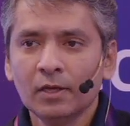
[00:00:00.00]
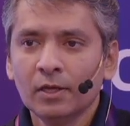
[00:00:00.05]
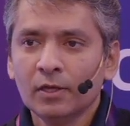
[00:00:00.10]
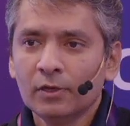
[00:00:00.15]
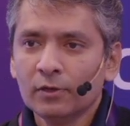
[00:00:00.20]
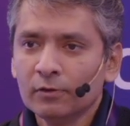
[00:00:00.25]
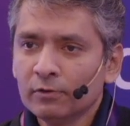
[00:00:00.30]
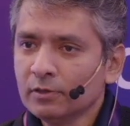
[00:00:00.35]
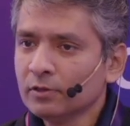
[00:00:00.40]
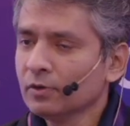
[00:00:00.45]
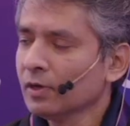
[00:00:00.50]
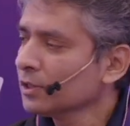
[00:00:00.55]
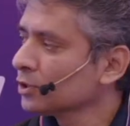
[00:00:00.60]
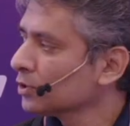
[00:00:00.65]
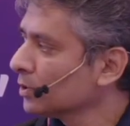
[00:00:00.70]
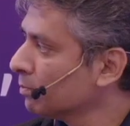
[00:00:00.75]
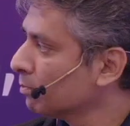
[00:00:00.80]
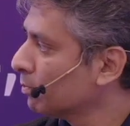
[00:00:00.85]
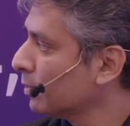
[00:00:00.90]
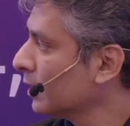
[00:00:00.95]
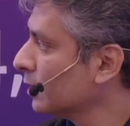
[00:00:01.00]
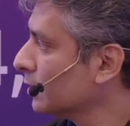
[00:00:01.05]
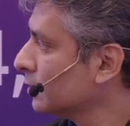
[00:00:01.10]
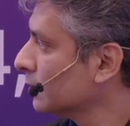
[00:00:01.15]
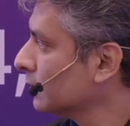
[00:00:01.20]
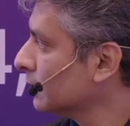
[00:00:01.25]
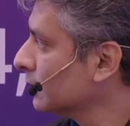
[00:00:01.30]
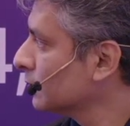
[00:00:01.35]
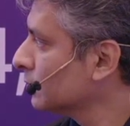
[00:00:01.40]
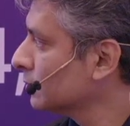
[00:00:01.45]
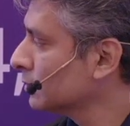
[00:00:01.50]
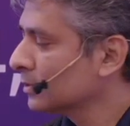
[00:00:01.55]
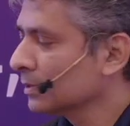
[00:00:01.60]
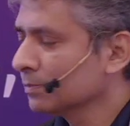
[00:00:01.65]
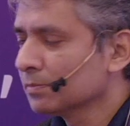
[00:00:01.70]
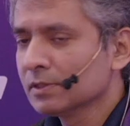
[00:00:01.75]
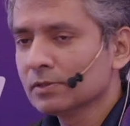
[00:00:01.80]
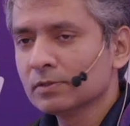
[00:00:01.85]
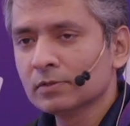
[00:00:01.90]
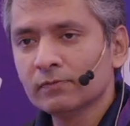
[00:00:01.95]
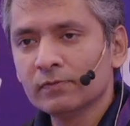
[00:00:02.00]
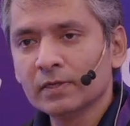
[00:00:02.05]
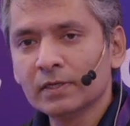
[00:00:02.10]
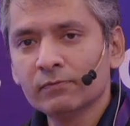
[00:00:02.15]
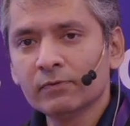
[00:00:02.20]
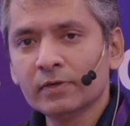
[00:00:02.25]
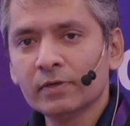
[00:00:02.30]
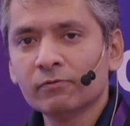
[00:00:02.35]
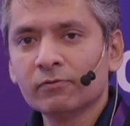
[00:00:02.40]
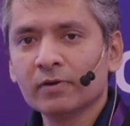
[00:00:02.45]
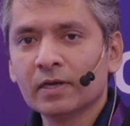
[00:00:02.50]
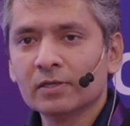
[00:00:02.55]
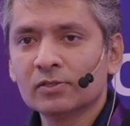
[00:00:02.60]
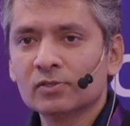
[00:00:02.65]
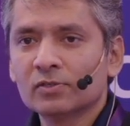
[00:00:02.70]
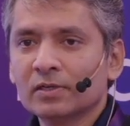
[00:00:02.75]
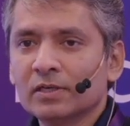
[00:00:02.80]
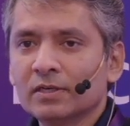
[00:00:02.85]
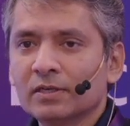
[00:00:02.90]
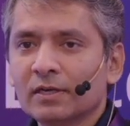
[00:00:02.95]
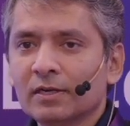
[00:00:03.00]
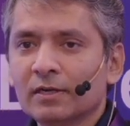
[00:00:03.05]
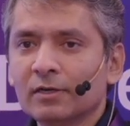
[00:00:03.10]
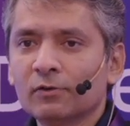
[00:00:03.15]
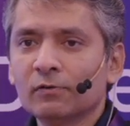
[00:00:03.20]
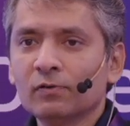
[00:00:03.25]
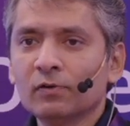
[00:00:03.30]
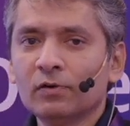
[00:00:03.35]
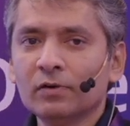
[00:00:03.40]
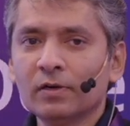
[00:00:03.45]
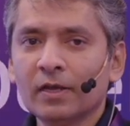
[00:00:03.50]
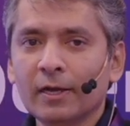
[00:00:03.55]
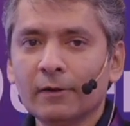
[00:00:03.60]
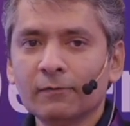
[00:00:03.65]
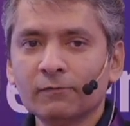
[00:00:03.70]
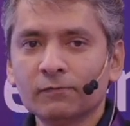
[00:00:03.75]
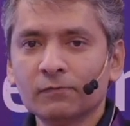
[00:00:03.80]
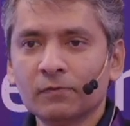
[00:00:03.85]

you need to actually build something very, very fast, right? And you'll not have